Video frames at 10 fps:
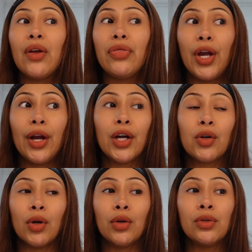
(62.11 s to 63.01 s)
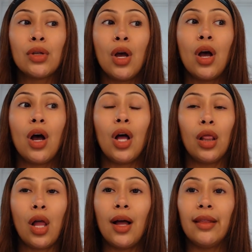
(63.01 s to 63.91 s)
The hair grows a
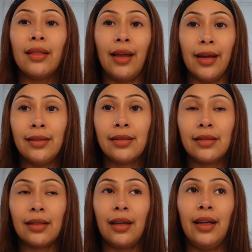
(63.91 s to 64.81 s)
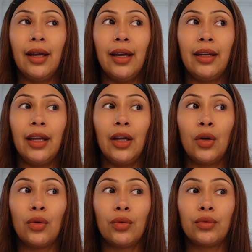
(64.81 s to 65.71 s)
lot less, and
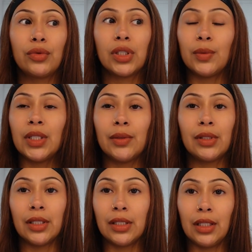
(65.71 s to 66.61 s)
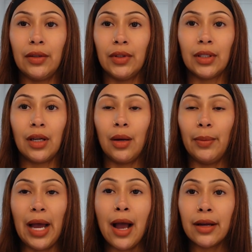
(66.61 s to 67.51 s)
it sometimes doesn't even come
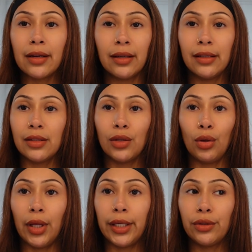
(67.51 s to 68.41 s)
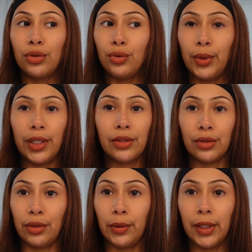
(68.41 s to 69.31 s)
back until like 2 weeks,
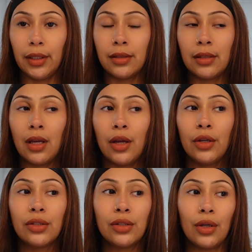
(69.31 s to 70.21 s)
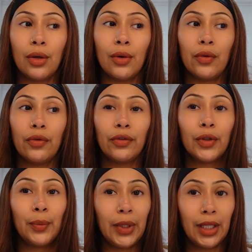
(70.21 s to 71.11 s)
3 weeks. So
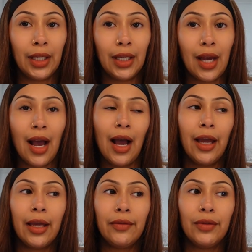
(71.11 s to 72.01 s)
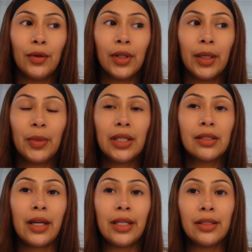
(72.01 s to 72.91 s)
for me, I feel like because
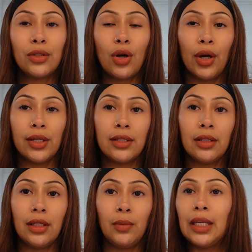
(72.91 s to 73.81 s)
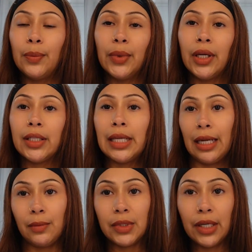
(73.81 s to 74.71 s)
I need to constantly keep it
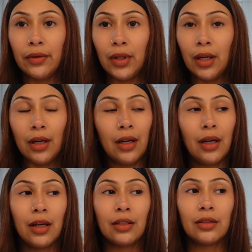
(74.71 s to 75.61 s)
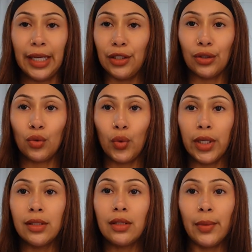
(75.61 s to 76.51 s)
tamed down there, laser
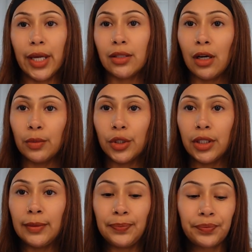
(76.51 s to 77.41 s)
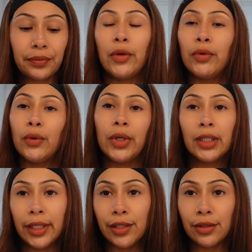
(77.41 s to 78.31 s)
was the best option. But if you don't want a
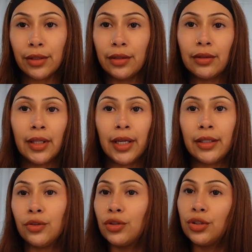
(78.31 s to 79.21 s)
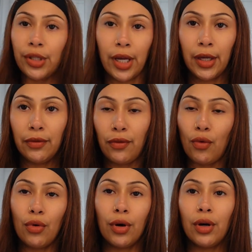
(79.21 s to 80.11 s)
laser, then just shave
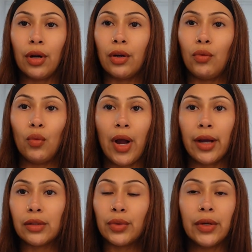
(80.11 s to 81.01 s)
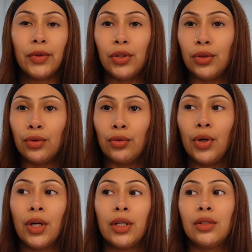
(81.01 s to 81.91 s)
or wax, whatever you do
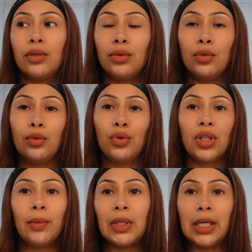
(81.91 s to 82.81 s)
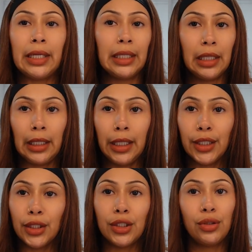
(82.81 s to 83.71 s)
to keep the nani
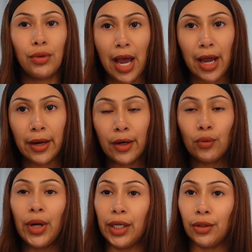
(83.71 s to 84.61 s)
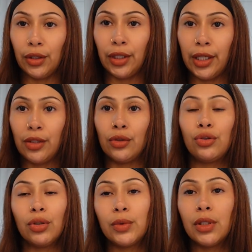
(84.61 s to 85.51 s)
clean. Do that regularly. Don't
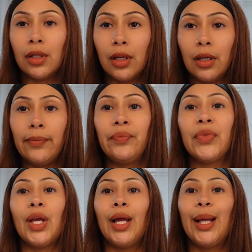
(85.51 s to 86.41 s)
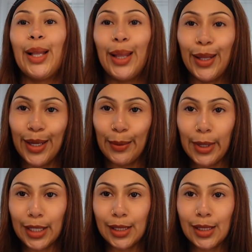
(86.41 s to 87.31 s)
show up to the club, look at a
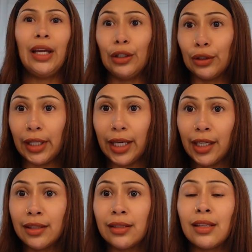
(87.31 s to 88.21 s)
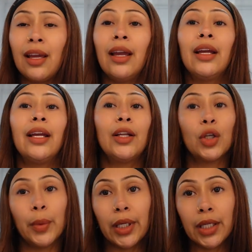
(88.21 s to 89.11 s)
mess in your legs, in
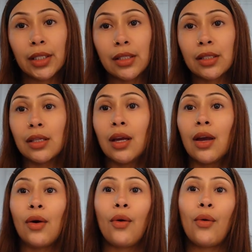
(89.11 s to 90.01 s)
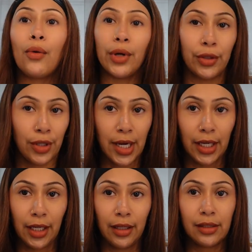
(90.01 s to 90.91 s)
your pits, or in your
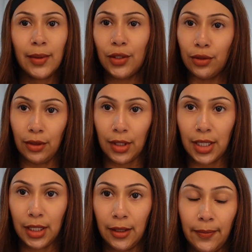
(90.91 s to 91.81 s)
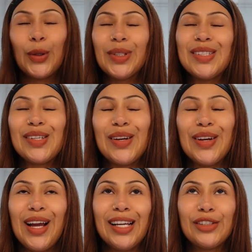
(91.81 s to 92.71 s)
nani, especially your nani. Or what is
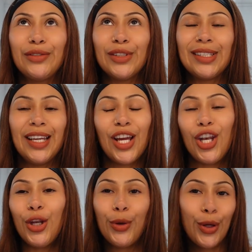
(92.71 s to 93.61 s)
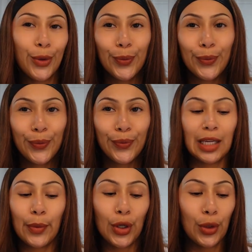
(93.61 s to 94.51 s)
Ash gonna say? Nunu.
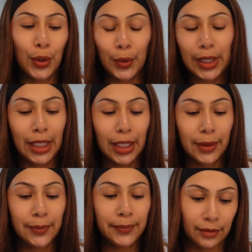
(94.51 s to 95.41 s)
Keep your nunu clean.